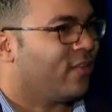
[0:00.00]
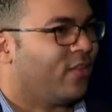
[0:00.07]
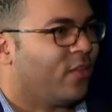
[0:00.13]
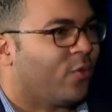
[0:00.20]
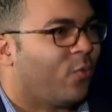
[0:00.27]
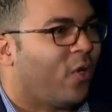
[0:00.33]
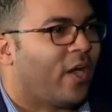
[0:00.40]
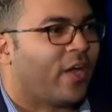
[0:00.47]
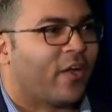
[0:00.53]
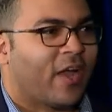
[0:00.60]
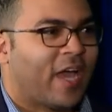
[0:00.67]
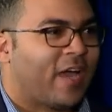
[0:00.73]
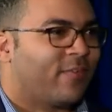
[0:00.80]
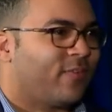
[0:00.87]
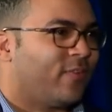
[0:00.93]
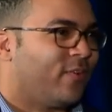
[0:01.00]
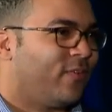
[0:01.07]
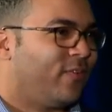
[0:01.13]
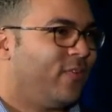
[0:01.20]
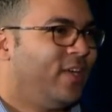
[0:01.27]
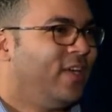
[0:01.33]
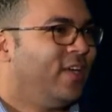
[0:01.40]
you know, why are half of
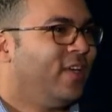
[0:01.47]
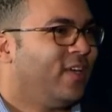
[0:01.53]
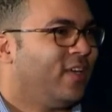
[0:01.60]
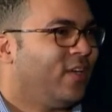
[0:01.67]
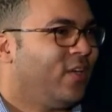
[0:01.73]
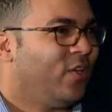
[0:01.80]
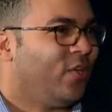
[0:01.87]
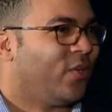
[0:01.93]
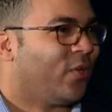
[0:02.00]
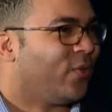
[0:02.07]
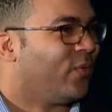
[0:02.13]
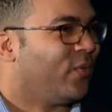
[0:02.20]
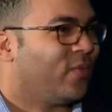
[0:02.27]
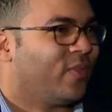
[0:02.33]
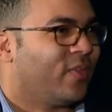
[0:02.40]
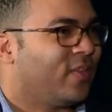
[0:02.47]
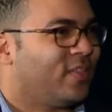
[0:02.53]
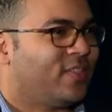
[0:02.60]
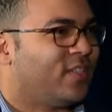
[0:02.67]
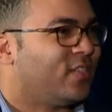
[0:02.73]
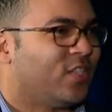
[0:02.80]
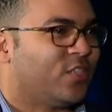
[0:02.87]
you know? Yeah, for,
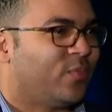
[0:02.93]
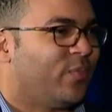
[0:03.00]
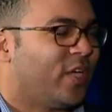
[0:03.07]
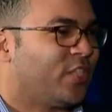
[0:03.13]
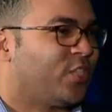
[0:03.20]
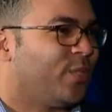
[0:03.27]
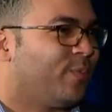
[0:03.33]
fortunately, no, up?